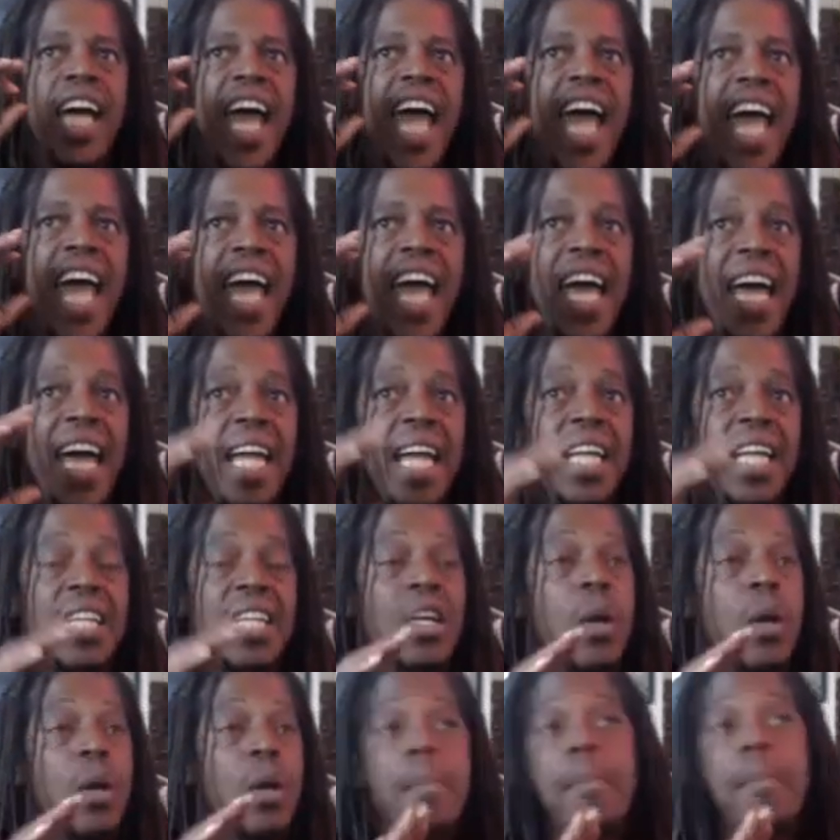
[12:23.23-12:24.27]
and
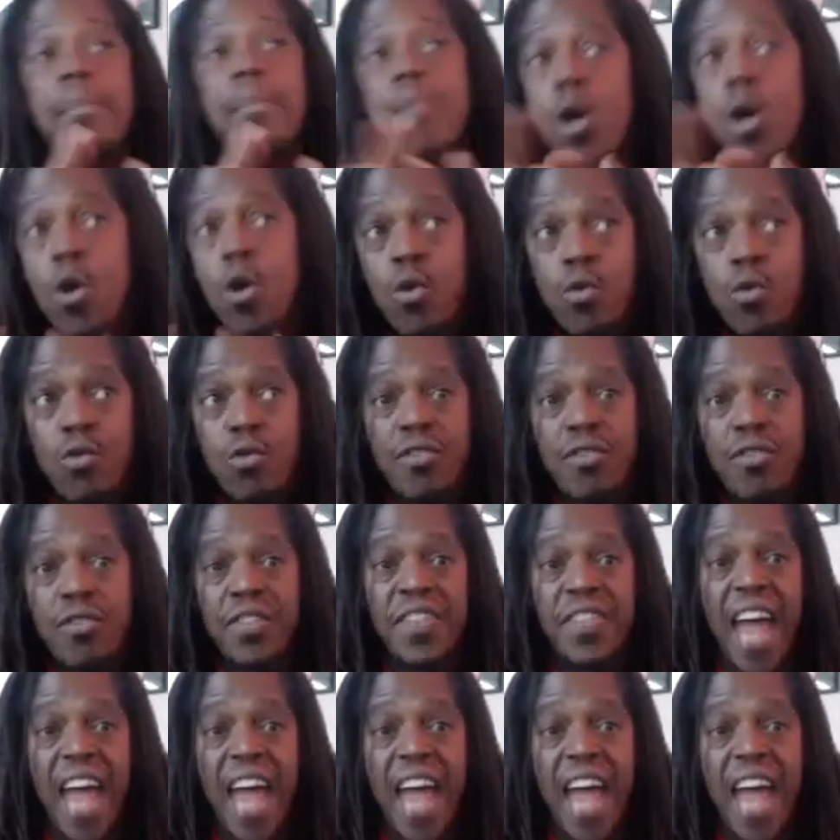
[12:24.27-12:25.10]
move.